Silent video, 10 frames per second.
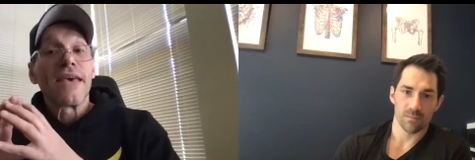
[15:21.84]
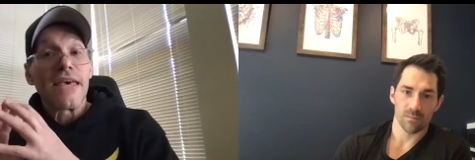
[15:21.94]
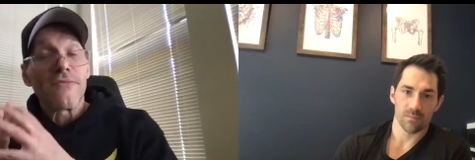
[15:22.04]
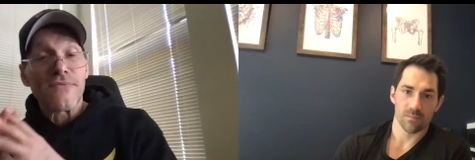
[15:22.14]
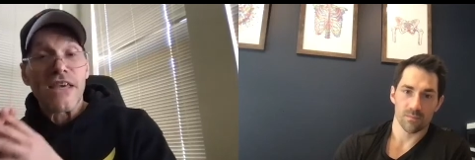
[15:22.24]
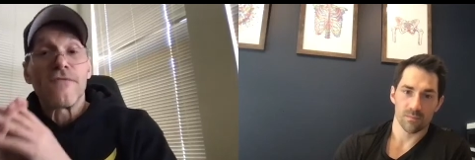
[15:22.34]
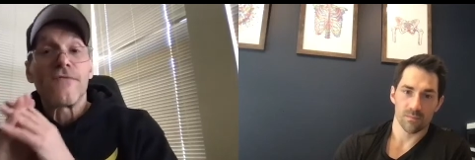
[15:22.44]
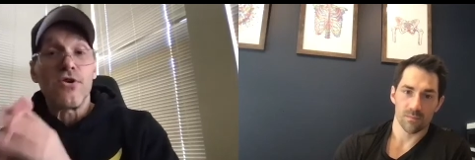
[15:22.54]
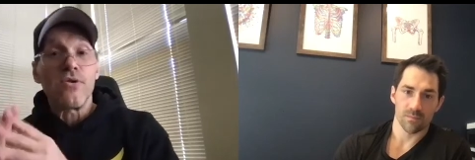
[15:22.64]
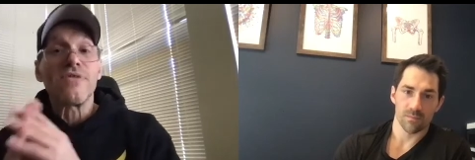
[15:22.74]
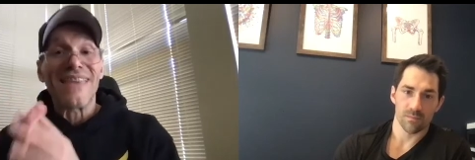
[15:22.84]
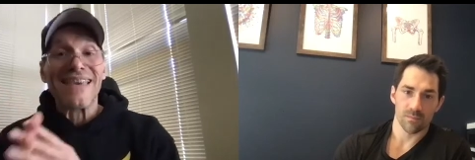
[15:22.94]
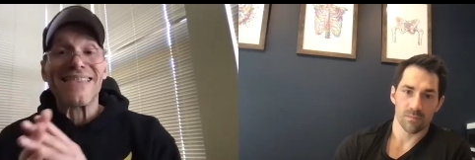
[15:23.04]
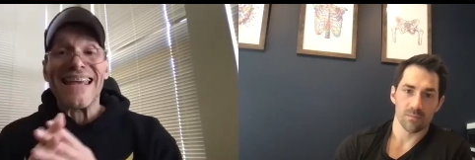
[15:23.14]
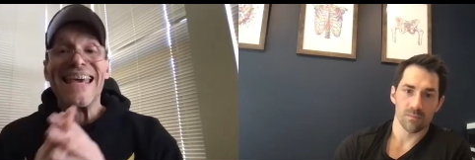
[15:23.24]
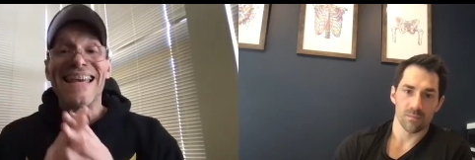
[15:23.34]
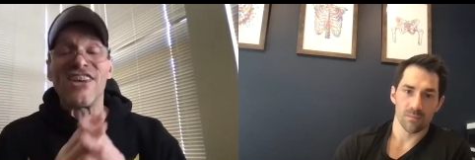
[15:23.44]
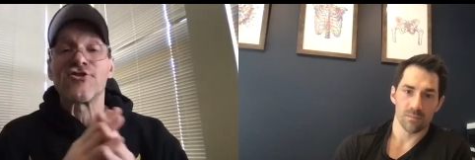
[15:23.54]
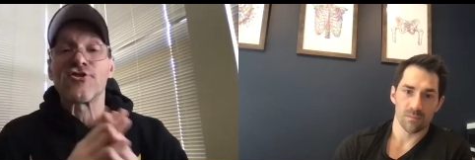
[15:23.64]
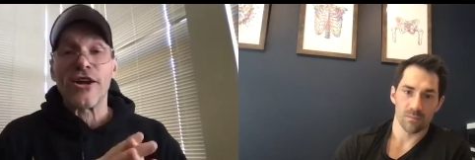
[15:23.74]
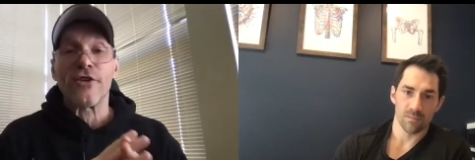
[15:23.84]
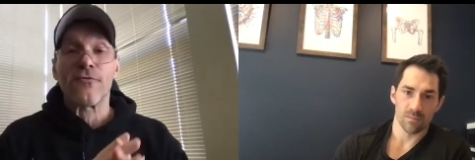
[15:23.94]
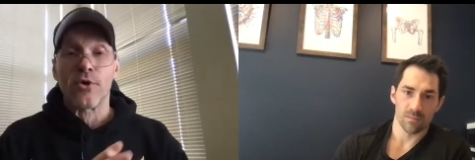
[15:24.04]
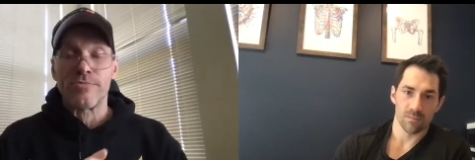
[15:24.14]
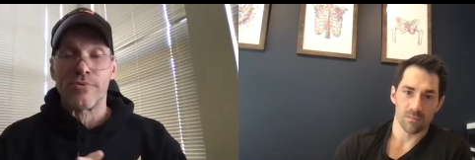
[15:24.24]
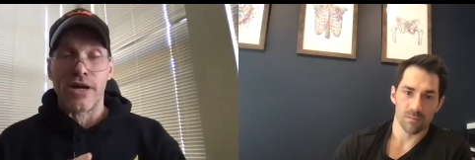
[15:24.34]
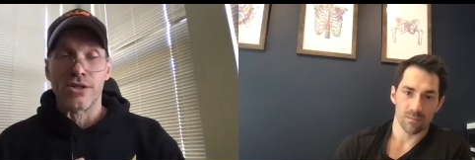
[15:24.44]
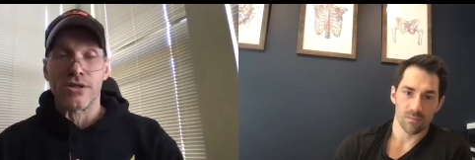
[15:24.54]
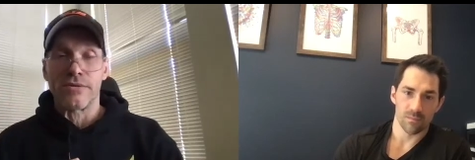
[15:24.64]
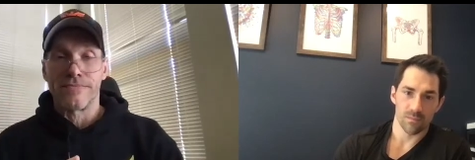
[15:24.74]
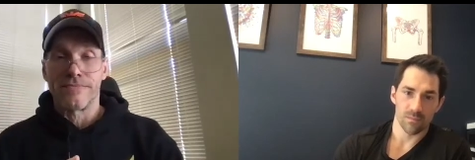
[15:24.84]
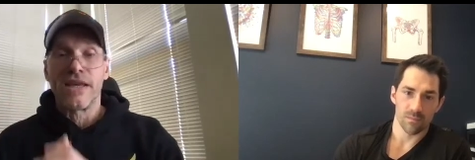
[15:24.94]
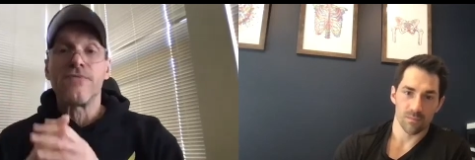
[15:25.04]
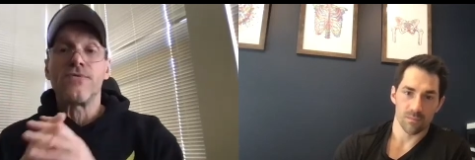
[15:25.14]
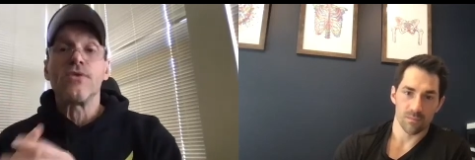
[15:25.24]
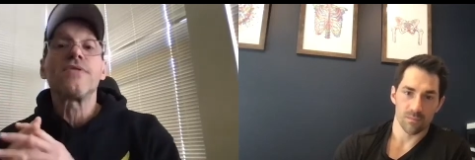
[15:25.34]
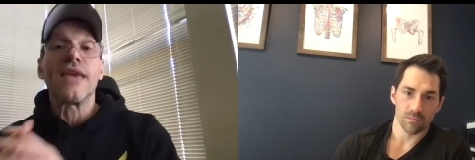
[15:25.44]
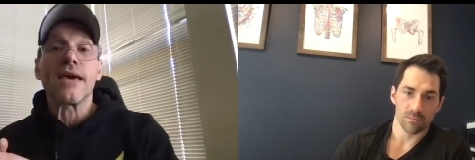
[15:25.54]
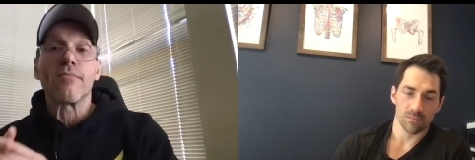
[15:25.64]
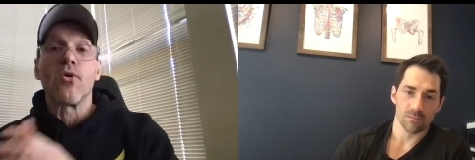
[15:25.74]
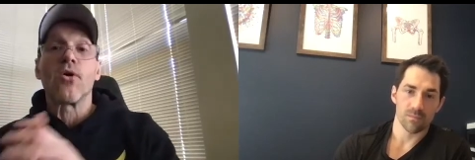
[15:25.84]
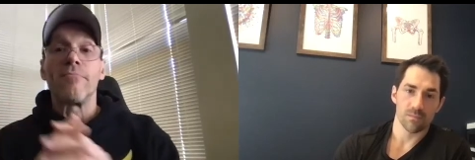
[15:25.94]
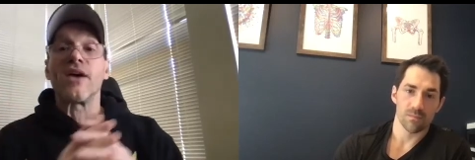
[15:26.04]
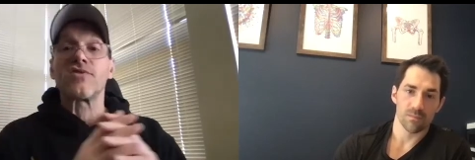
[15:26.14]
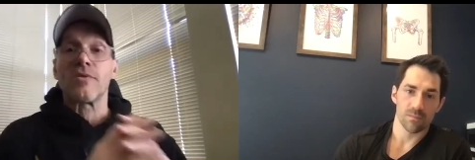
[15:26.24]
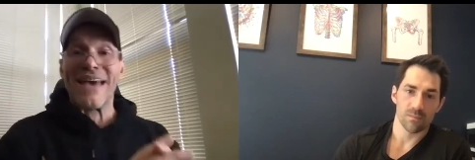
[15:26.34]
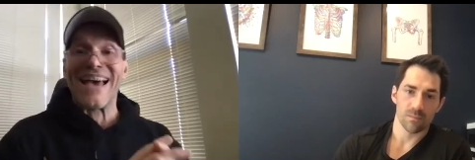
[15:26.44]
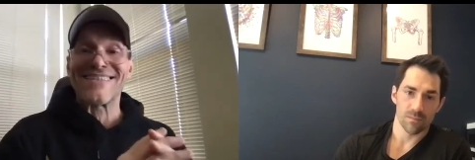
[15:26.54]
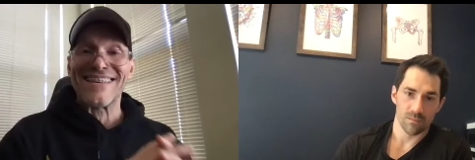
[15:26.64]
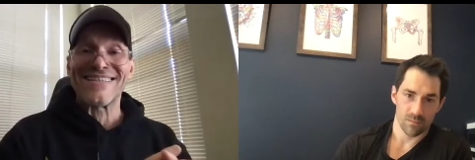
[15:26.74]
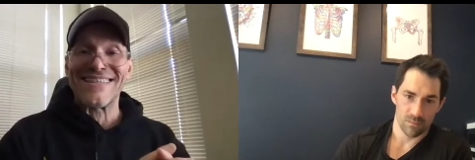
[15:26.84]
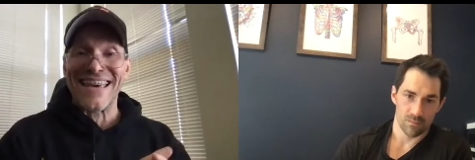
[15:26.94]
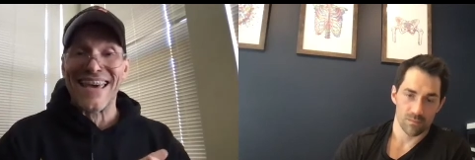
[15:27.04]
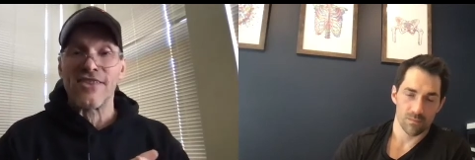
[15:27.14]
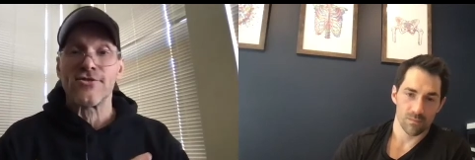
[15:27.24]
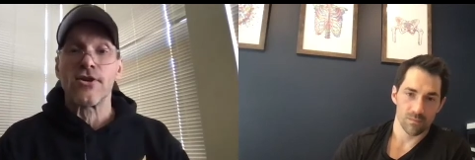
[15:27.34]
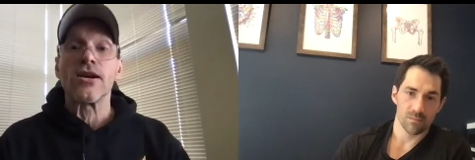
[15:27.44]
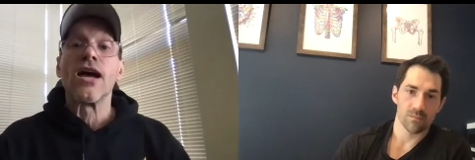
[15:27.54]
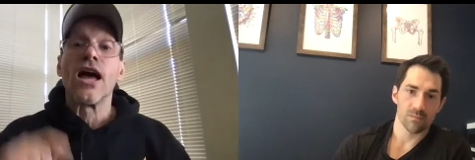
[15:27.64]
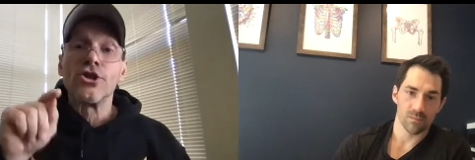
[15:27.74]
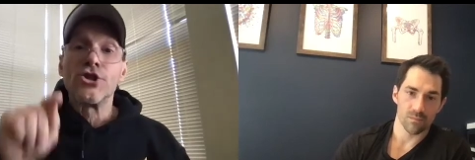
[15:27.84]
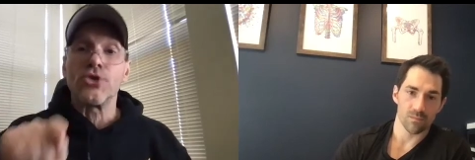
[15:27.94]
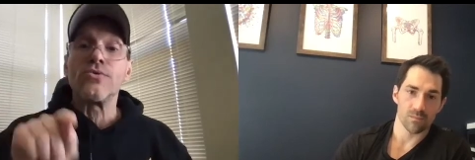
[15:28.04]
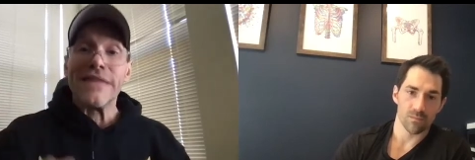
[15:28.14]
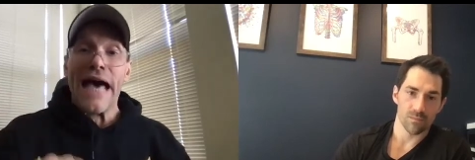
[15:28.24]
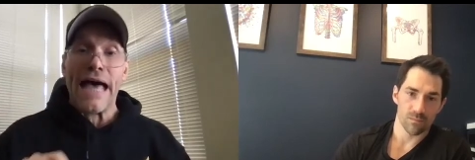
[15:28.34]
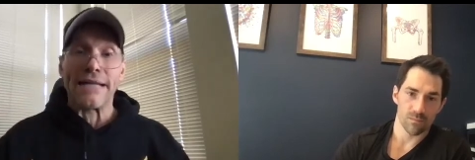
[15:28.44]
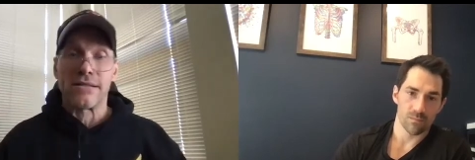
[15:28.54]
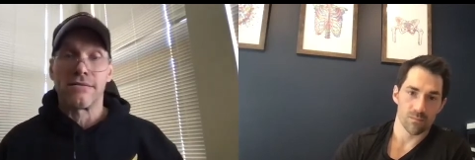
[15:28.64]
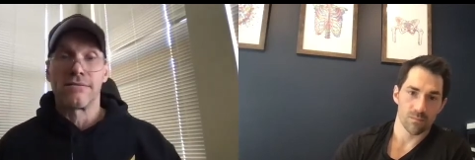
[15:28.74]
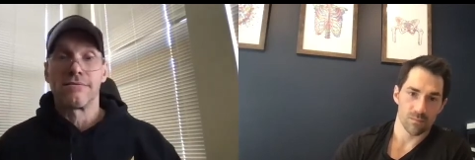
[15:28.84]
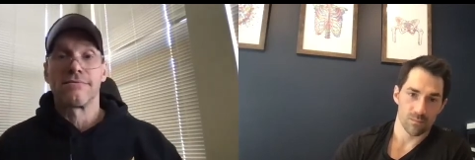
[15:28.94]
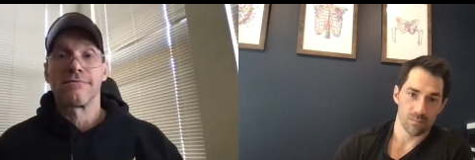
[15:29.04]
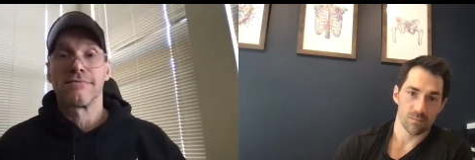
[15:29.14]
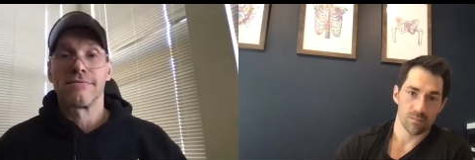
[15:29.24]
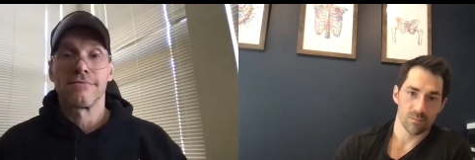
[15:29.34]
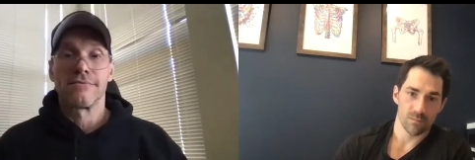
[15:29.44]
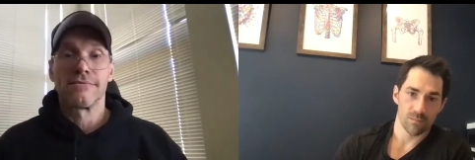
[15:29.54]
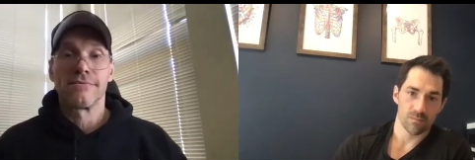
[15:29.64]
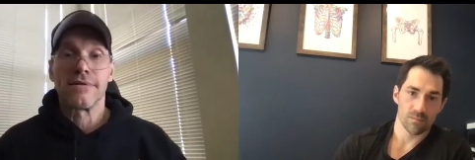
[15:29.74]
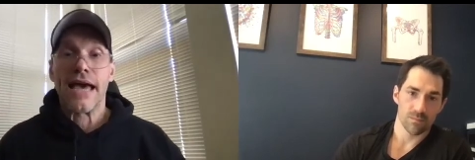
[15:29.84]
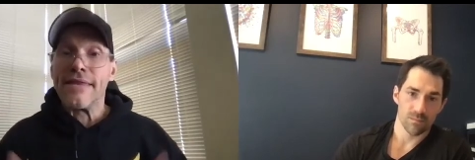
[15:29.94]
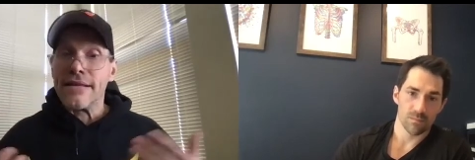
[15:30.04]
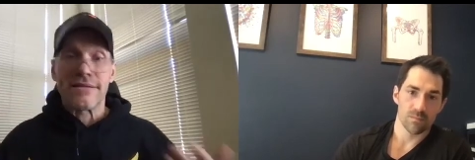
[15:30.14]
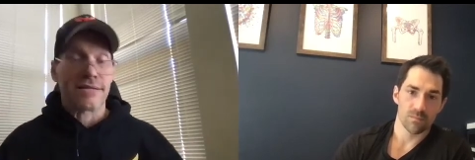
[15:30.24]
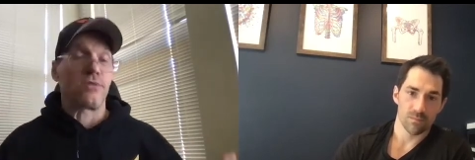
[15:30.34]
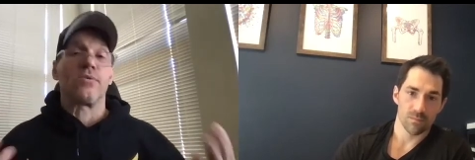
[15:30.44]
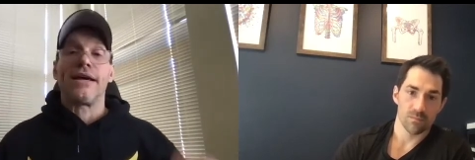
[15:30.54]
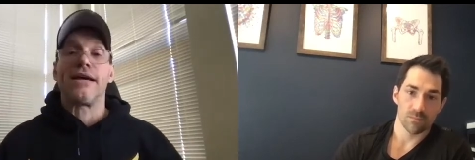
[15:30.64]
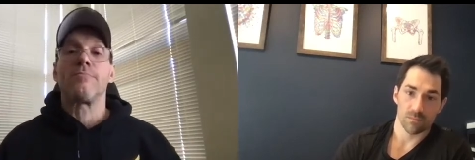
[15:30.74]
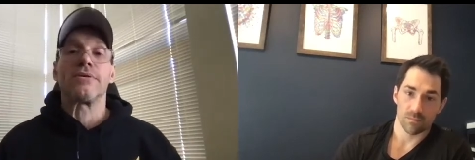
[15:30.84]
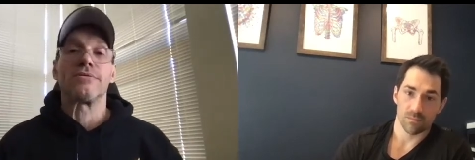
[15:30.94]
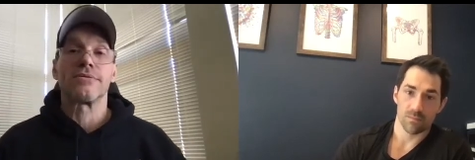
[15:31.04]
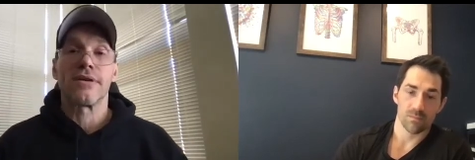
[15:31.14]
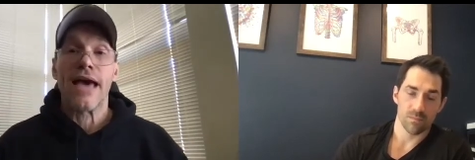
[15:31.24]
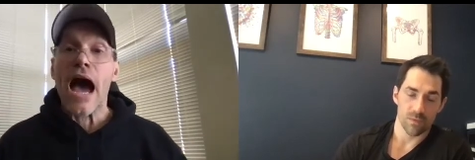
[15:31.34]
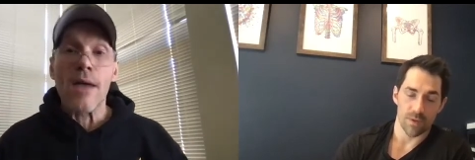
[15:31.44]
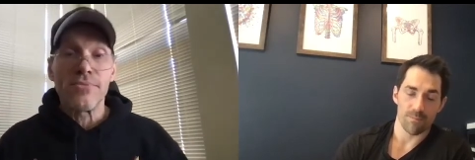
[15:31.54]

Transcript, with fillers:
Speaker 1: if, if you think that he needs greater force production, if you think more muscle mass is the answer, do mm-hmm. that and then see what happens. I'm